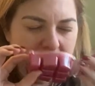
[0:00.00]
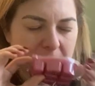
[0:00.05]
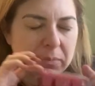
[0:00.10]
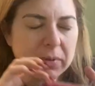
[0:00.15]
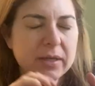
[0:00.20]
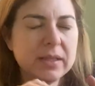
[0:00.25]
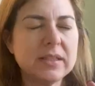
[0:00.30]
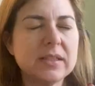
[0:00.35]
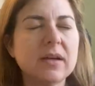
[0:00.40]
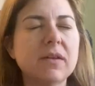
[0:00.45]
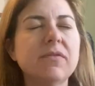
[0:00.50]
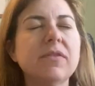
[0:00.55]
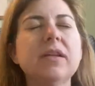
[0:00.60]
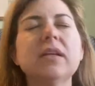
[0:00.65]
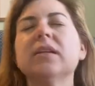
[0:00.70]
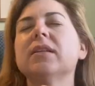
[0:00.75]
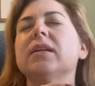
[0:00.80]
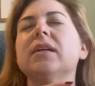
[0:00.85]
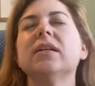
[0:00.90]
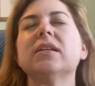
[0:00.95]
But it
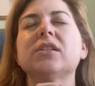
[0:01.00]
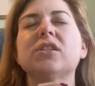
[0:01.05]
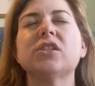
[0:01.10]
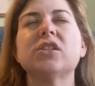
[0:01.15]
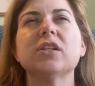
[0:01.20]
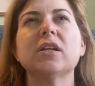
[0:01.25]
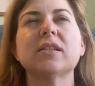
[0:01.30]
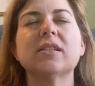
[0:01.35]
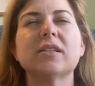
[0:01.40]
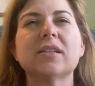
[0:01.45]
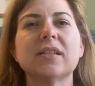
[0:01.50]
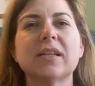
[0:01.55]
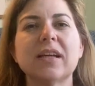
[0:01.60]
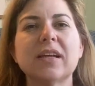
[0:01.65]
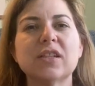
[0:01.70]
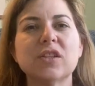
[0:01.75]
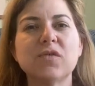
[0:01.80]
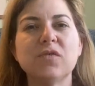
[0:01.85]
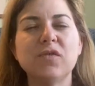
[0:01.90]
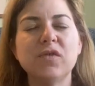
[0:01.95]
definitely is just like
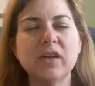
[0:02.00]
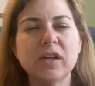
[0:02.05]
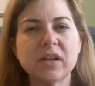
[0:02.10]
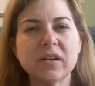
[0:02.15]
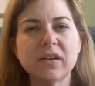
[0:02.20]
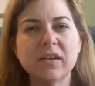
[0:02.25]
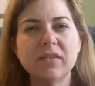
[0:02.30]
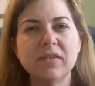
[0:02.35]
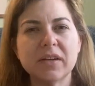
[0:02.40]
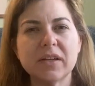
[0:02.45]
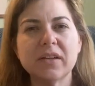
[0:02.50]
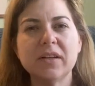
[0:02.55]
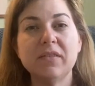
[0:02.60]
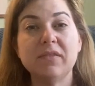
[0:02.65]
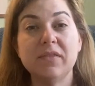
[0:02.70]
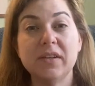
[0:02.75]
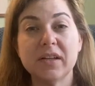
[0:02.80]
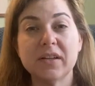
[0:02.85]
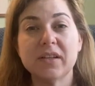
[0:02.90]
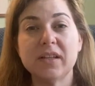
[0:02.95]
a very, very,
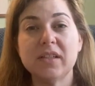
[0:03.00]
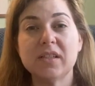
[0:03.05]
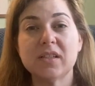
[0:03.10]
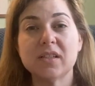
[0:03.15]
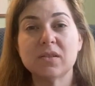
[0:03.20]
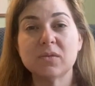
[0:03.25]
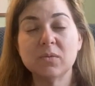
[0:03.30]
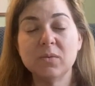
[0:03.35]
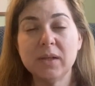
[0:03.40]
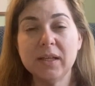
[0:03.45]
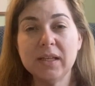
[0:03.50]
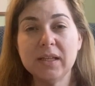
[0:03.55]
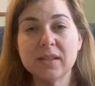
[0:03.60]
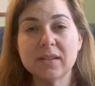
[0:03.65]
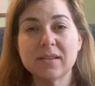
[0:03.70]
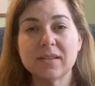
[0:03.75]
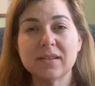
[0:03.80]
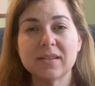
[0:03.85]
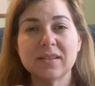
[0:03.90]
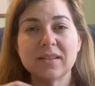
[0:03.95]
very
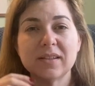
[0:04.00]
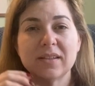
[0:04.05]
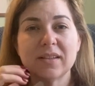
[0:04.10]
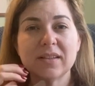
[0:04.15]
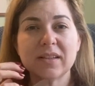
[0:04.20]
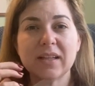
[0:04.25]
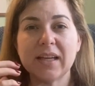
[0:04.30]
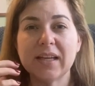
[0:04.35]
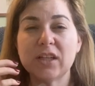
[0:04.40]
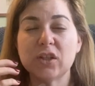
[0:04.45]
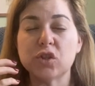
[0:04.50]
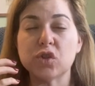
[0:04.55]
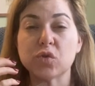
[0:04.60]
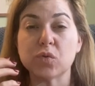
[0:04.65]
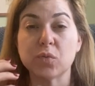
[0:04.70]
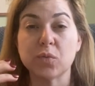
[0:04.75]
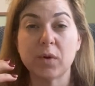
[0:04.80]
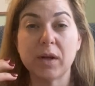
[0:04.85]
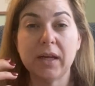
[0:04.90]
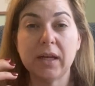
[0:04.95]
sweet, like
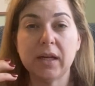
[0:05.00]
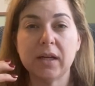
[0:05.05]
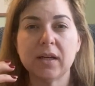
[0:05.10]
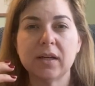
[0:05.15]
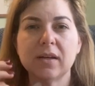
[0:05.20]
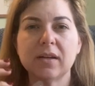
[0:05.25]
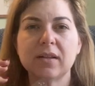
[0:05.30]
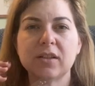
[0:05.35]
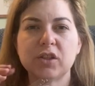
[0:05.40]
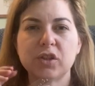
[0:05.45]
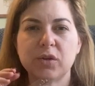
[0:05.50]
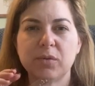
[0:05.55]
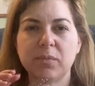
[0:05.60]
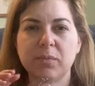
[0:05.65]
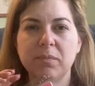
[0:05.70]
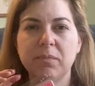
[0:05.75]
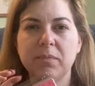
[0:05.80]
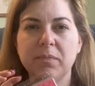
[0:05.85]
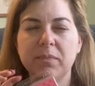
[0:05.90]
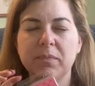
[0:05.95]
drink
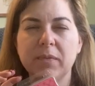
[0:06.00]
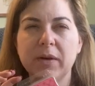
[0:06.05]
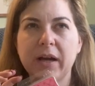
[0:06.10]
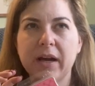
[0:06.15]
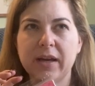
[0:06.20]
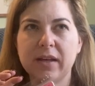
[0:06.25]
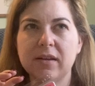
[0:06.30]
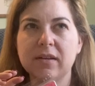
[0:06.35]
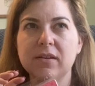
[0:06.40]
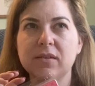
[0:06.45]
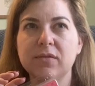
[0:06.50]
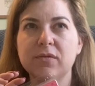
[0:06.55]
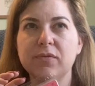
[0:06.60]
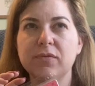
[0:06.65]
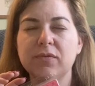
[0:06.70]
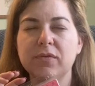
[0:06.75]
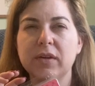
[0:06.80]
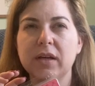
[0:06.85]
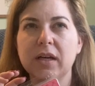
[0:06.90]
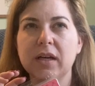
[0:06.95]
kind of
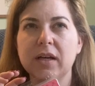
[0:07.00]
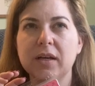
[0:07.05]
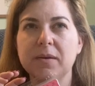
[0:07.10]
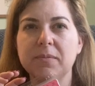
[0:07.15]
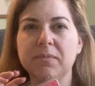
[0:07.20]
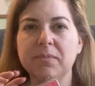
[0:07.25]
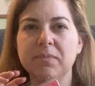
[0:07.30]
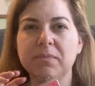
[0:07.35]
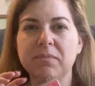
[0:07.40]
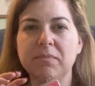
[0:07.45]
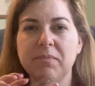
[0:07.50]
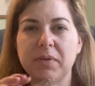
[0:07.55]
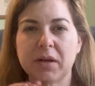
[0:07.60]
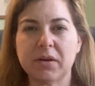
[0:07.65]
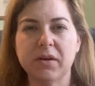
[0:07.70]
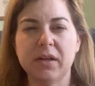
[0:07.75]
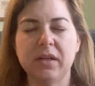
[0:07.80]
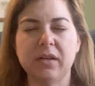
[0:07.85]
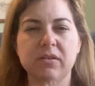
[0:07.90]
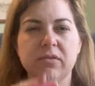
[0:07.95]

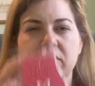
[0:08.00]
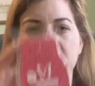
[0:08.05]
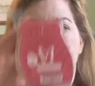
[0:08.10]
berry note,